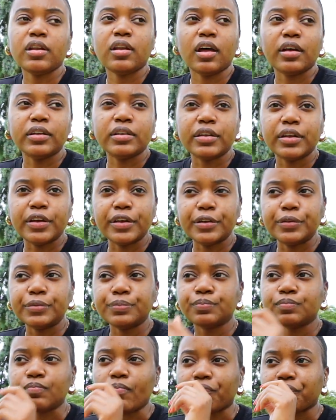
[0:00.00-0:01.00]
in
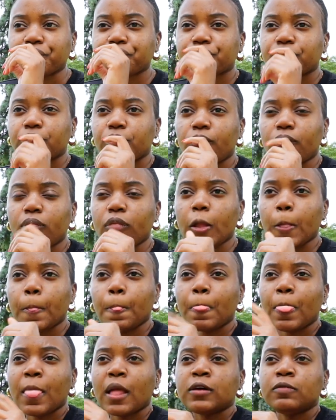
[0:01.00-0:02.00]
London,
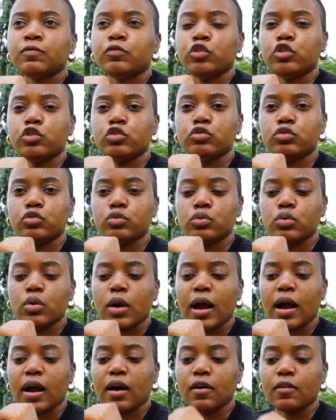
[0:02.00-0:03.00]
you do
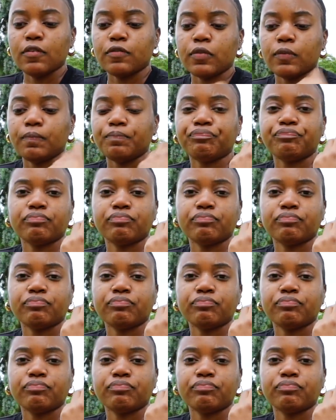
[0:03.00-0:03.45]
have